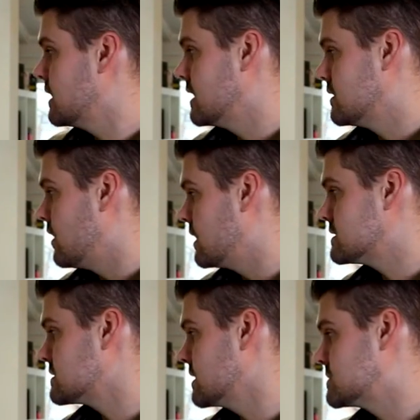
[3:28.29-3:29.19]
And
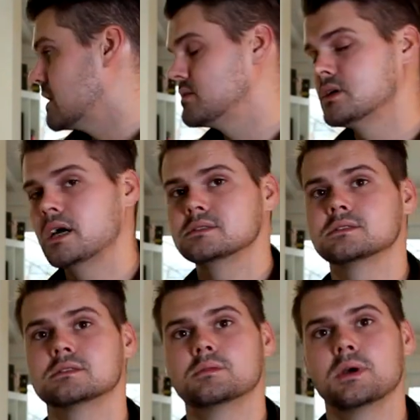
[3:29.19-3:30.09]
honestly, I'm telling you guys,
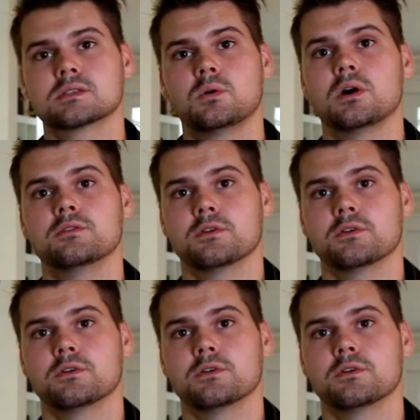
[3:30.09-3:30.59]
this is the best quality